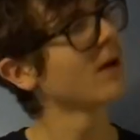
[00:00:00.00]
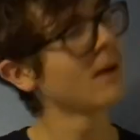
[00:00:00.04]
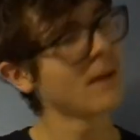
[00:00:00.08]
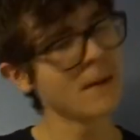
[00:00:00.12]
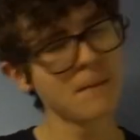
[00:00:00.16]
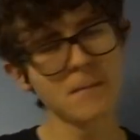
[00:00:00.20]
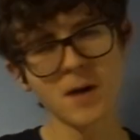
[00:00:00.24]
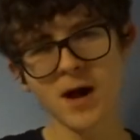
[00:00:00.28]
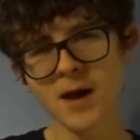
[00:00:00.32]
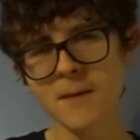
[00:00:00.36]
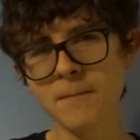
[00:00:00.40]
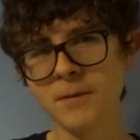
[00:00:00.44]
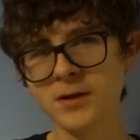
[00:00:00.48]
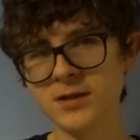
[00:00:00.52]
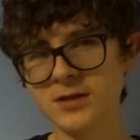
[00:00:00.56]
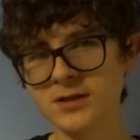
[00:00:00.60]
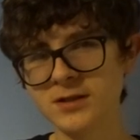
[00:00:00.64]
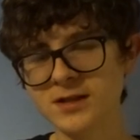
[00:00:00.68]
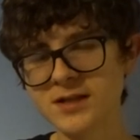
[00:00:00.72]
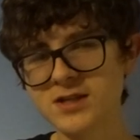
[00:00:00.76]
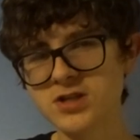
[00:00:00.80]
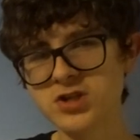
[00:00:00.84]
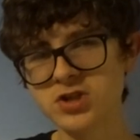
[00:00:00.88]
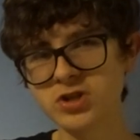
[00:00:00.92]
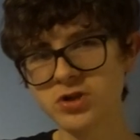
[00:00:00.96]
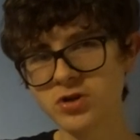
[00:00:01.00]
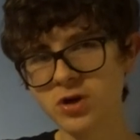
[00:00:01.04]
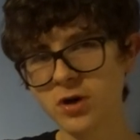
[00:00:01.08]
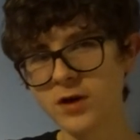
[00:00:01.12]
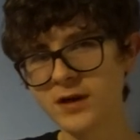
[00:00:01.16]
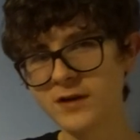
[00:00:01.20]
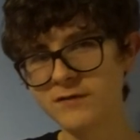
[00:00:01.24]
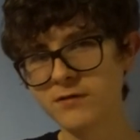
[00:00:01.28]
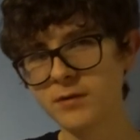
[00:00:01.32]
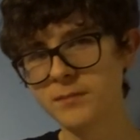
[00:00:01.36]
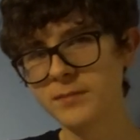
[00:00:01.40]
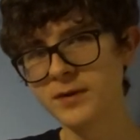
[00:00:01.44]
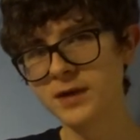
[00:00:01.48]
In my opinion, this should not
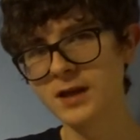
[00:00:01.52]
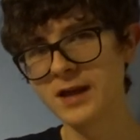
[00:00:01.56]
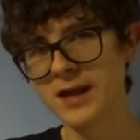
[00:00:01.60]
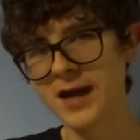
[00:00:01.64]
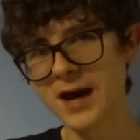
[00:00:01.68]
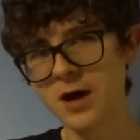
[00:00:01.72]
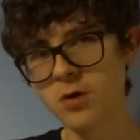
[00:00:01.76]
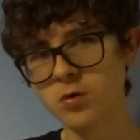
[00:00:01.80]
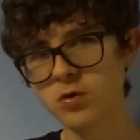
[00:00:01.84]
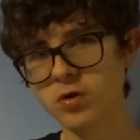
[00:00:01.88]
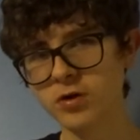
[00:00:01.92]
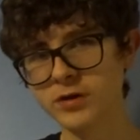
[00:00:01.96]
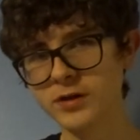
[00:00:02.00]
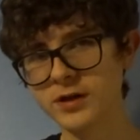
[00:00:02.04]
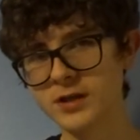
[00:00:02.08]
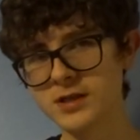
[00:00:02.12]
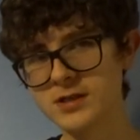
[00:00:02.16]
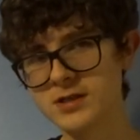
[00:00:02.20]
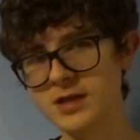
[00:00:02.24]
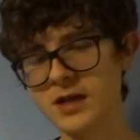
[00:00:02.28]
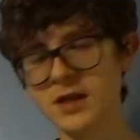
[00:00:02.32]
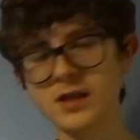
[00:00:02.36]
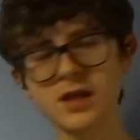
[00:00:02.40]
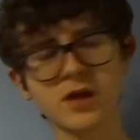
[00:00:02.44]
even be allowed on the internet.